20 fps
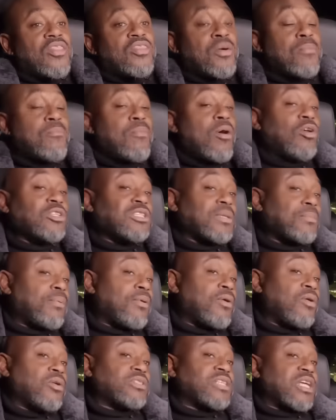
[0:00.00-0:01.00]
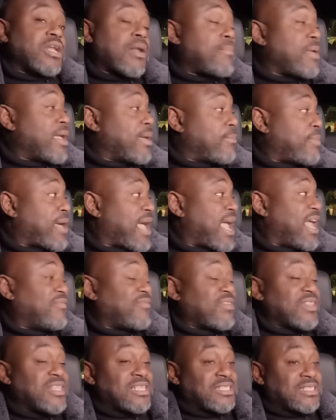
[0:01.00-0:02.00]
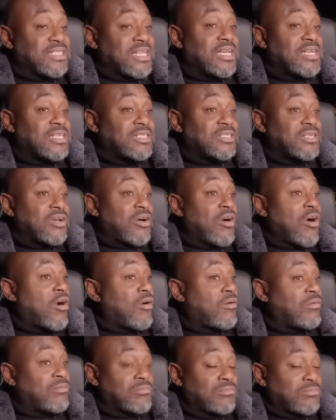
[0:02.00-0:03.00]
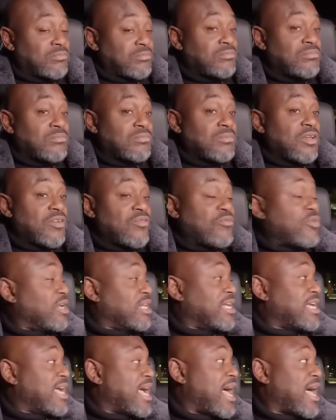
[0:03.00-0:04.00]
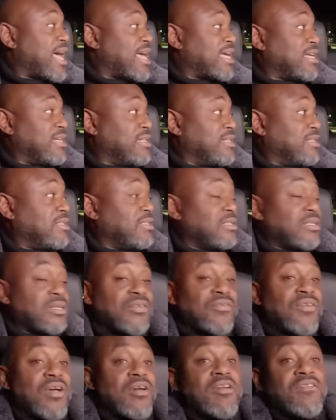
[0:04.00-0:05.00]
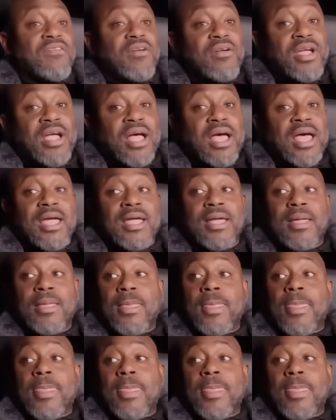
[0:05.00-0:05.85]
The multiples that are being paid for these things are really high, very, very high.